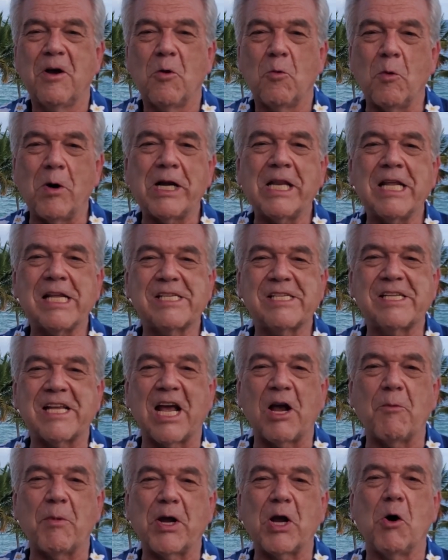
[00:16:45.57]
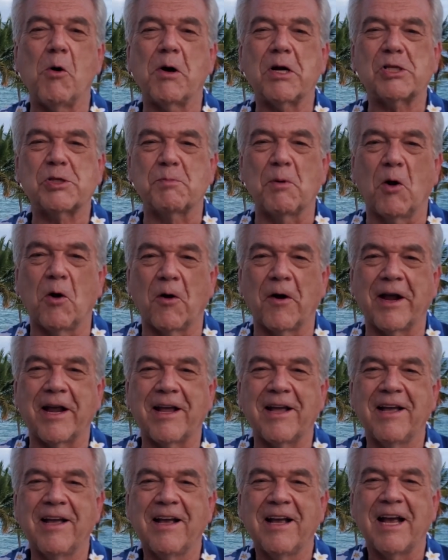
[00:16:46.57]
what do you say we go
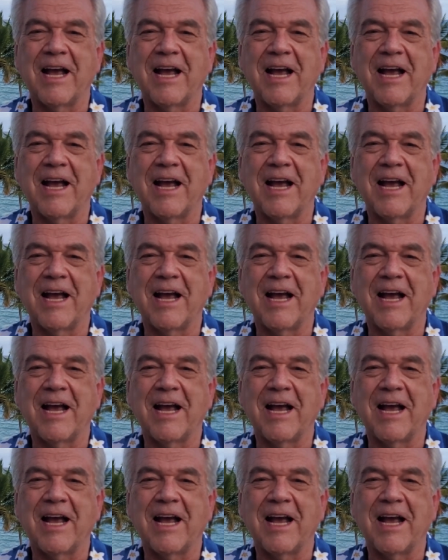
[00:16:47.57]
exploring